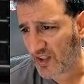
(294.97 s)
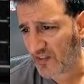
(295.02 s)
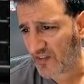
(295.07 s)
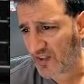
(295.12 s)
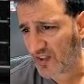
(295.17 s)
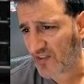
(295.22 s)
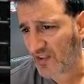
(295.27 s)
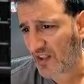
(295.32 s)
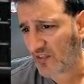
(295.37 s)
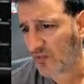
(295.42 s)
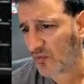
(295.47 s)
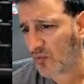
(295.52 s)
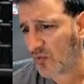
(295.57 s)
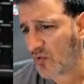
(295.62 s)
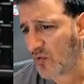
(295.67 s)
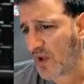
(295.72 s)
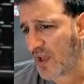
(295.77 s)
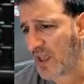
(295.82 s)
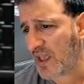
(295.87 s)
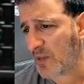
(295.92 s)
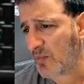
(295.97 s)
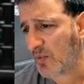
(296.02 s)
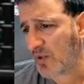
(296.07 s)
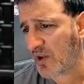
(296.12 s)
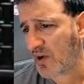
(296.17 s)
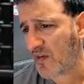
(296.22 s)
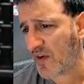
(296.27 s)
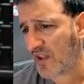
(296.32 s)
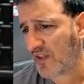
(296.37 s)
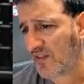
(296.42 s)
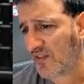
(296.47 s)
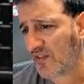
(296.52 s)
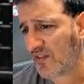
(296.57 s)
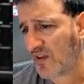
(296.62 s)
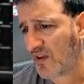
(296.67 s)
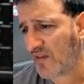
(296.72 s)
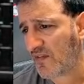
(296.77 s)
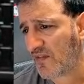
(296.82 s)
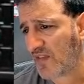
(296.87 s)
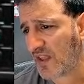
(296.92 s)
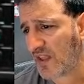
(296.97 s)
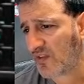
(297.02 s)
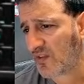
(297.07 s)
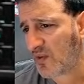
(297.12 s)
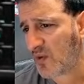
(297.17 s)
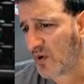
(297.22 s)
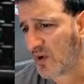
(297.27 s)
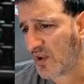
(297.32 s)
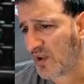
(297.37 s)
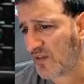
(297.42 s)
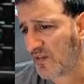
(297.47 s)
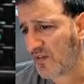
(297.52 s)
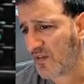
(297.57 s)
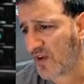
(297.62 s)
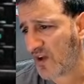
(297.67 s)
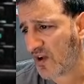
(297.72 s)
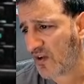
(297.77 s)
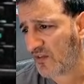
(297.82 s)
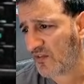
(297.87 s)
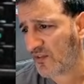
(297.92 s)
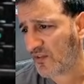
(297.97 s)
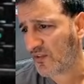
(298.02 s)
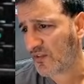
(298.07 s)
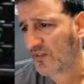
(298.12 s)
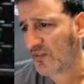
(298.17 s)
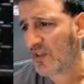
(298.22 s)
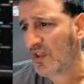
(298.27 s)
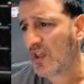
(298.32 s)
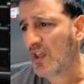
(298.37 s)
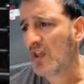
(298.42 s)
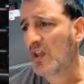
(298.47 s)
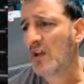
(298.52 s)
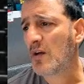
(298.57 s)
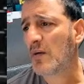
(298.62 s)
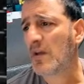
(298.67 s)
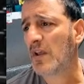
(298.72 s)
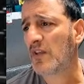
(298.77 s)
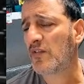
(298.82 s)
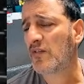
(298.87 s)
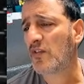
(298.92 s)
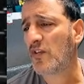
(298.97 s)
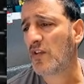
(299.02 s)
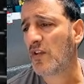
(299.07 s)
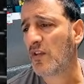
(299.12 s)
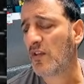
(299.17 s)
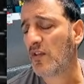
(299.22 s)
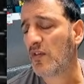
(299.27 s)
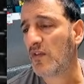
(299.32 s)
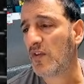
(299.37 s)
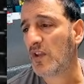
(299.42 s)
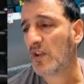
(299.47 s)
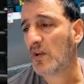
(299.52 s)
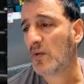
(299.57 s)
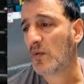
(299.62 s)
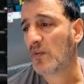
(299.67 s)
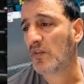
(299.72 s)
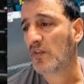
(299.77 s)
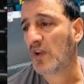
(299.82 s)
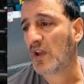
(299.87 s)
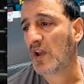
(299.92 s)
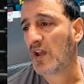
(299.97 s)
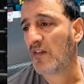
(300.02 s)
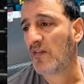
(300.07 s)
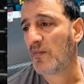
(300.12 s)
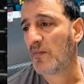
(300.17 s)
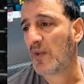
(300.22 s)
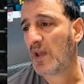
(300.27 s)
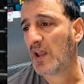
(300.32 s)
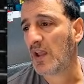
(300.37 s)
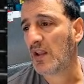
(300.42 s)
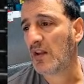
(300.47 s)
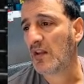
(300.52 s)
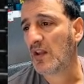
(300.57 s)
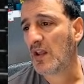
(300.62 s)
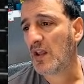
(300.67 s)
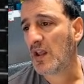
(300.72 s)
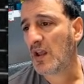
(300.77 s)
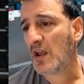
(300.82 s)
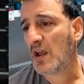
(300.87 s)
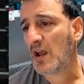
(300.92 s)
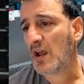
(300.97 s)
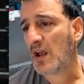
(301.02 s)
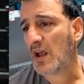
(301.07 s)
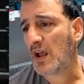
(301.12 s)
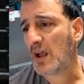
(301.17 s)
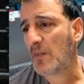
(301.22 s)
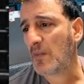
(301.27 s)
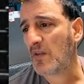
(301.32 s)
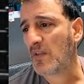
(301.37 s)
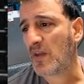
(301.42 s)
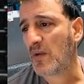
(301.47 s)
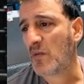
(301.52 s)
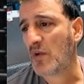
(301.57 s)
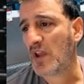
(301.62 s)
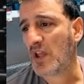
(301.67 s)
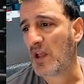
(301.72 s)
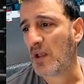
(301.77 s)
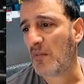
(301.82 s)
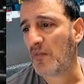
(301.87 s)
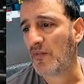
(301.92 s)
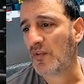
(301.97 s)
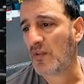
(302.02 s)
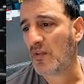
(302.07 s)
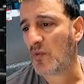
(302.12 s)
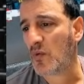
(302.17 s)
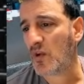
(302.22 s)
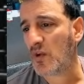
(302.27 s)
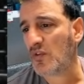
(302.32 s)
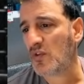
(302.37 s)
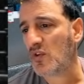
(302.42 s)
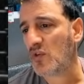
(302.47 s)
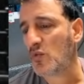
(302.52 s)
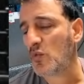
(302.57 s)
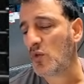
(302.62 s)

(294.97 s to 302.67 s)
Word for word: settings, that's all your APRS stuff. That's quite advanced. That's for another video which I have made. Uh, but then when it comes to the one that